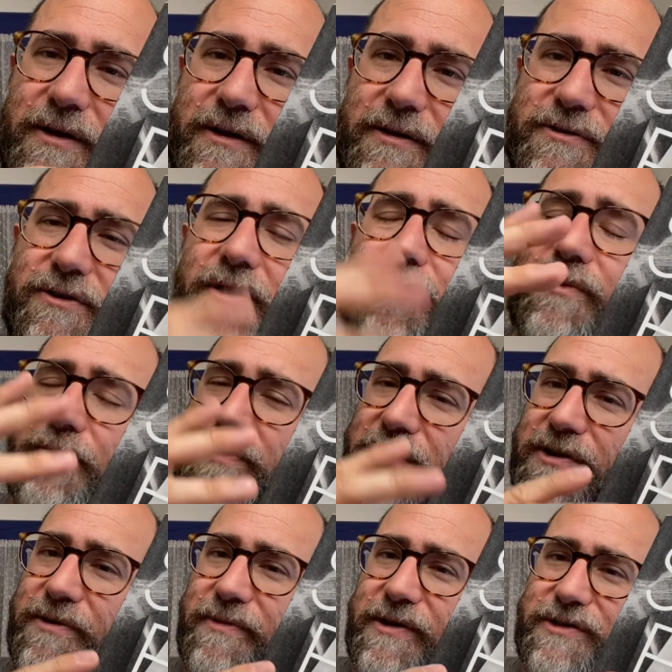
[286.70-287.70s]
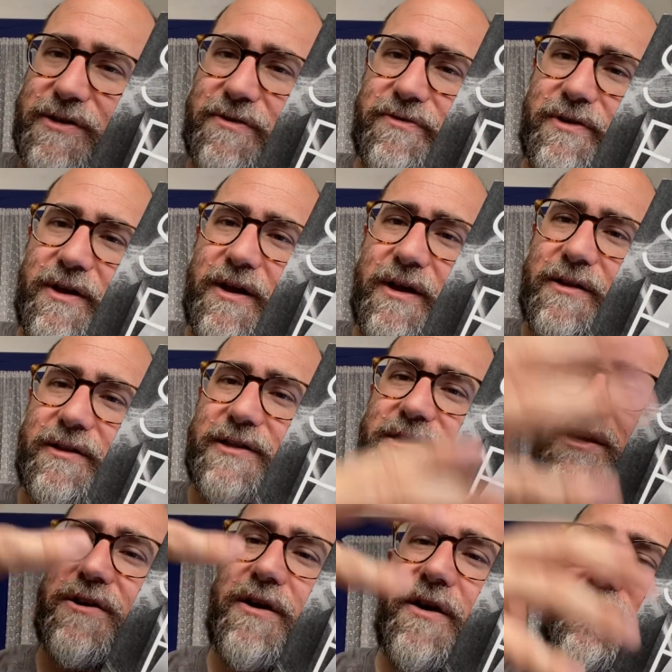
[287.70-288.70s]
sorry, I'm repeating myself. Let's
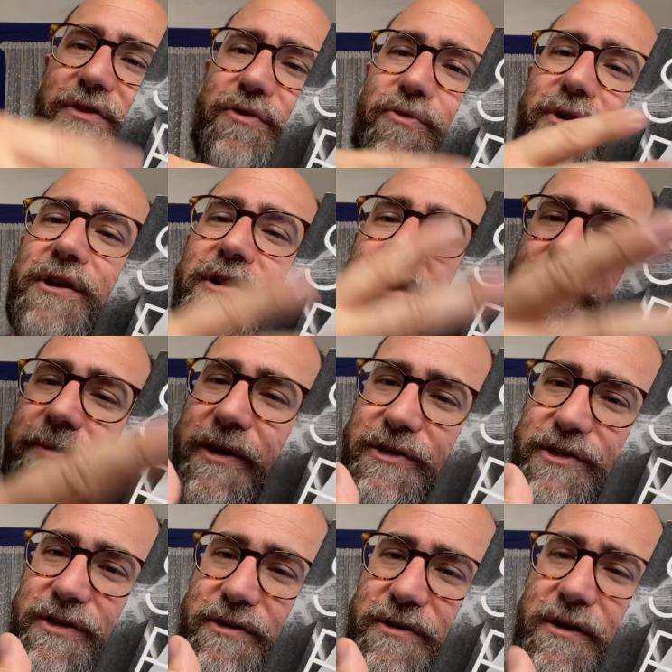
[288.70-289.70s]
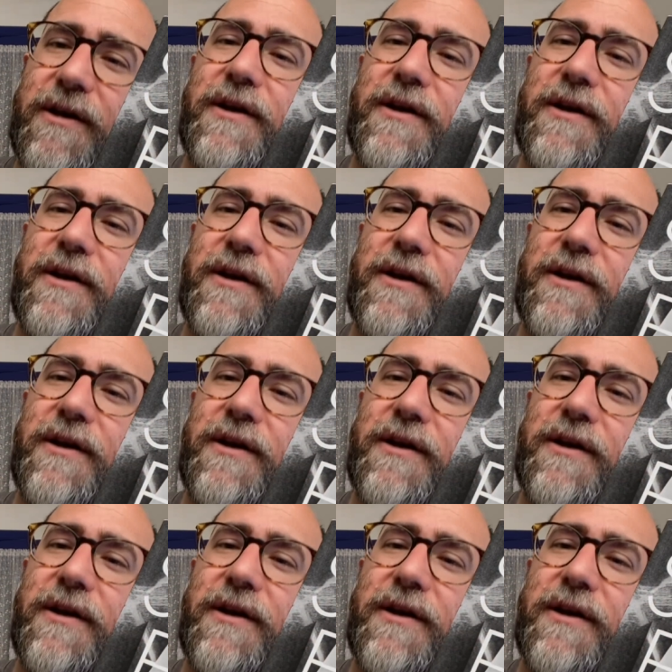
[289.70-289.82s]
say you have three dimension,